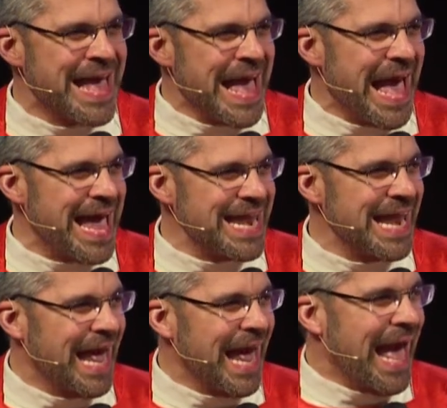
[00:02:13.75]
And,
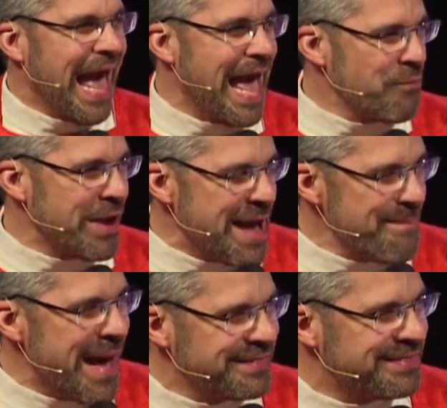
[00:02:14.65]
and when I
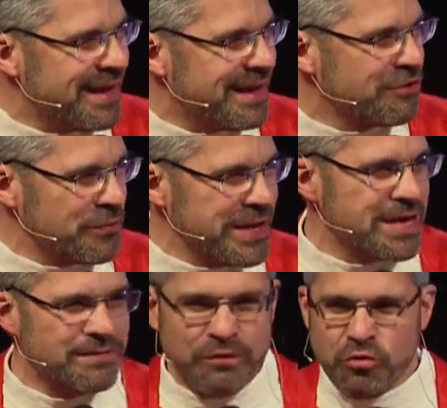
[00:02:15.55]
met the,
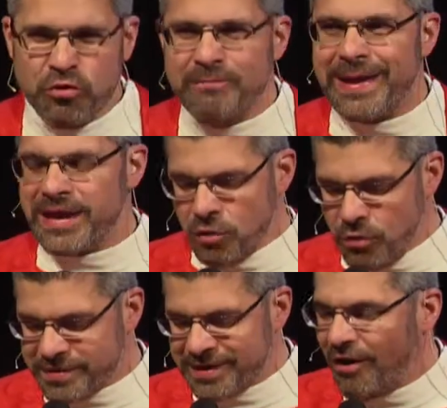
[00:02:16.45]
greeted the roommate who
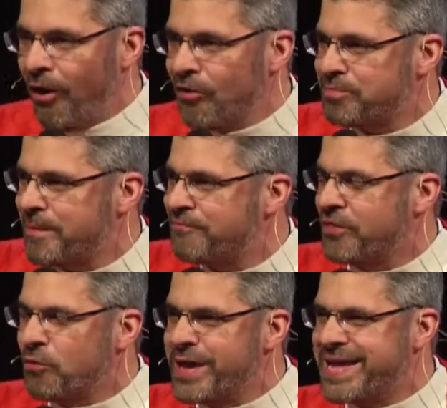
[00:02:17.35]
was going to host me for
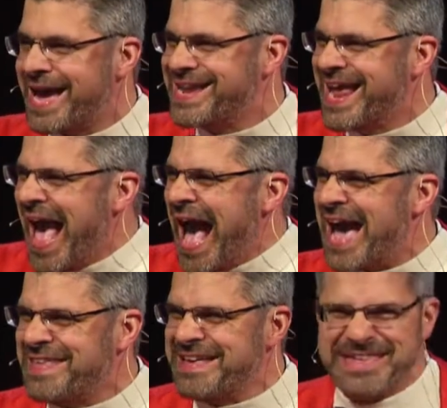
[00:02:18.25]
the weekend, had
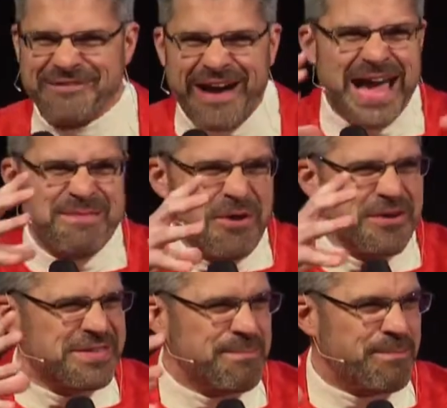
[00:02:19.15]
these Divine
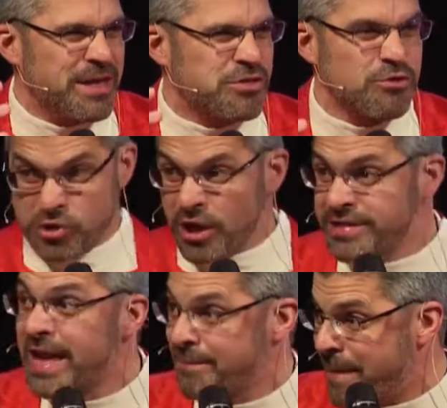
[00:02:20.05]
Mercy pictures, just
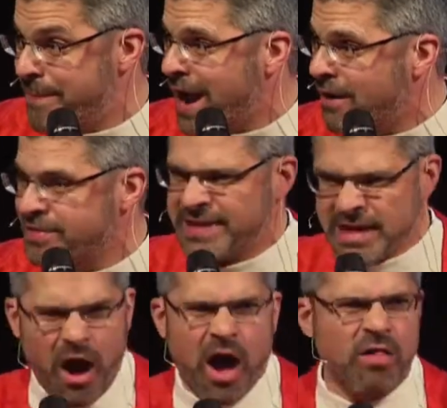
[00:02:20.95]
like my parents did,
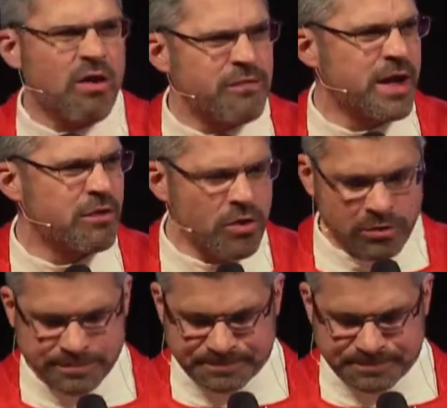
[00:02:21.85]
all over their room.